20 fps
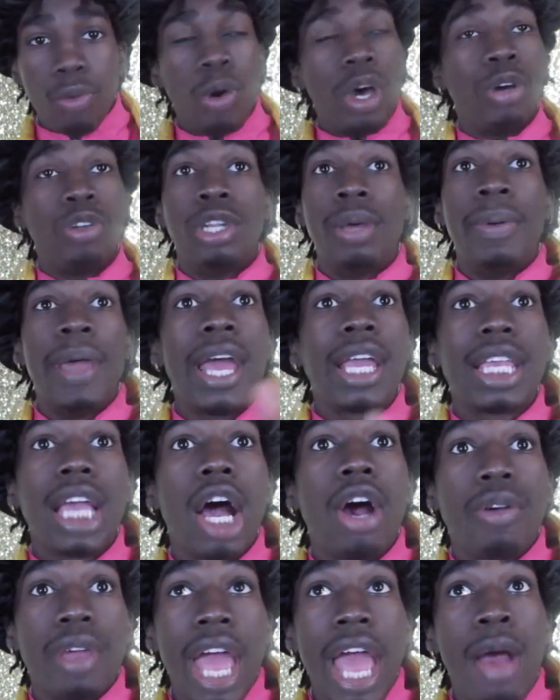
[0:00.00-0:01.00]
Well, the bag
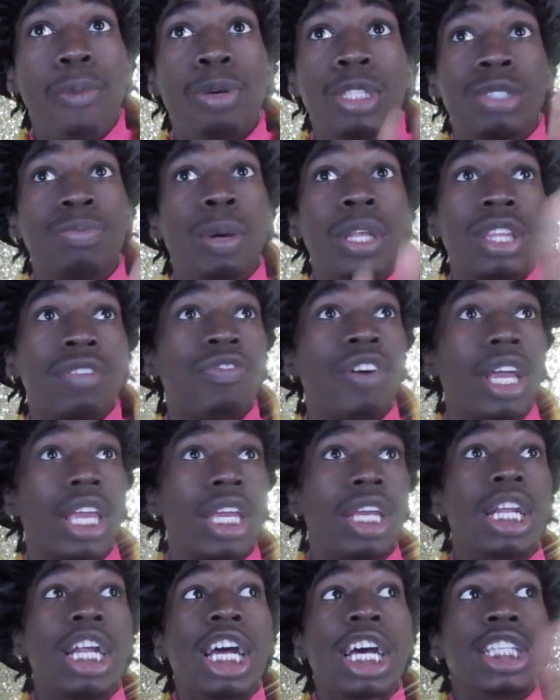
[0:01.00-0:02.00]
y'all got was
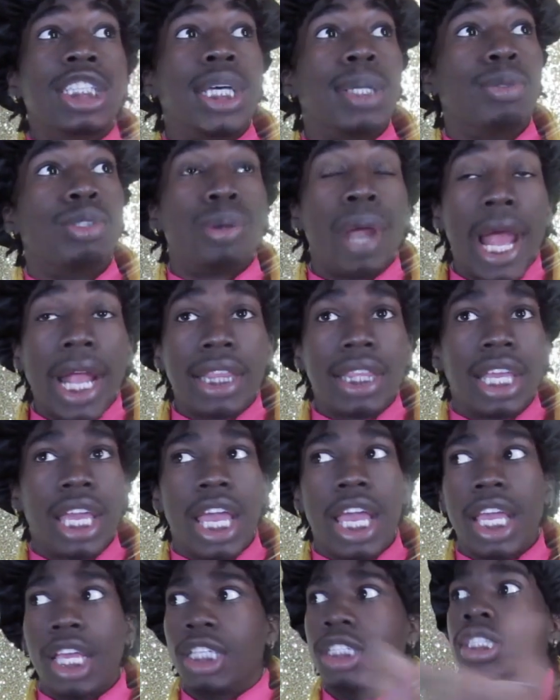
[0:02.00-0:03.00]
motherfucking subtracted
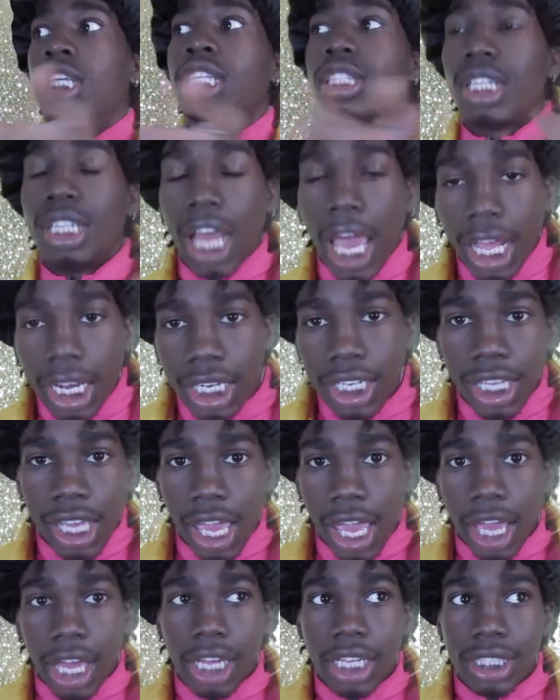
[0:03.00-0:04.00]
and sent the 90
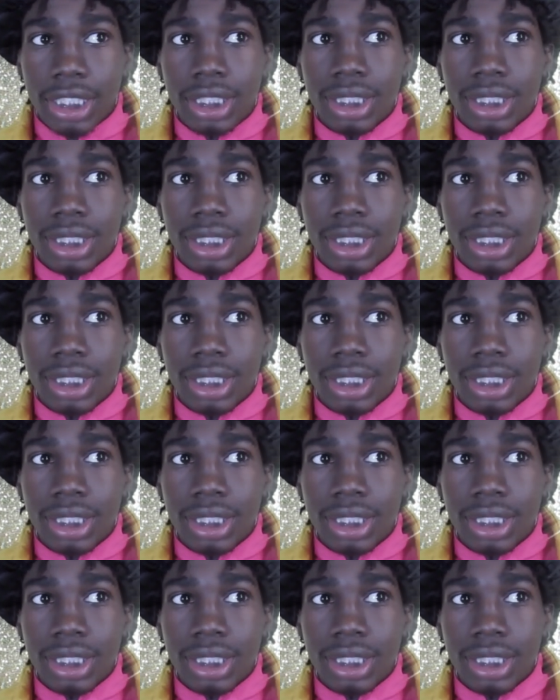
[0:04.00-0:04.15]
ass.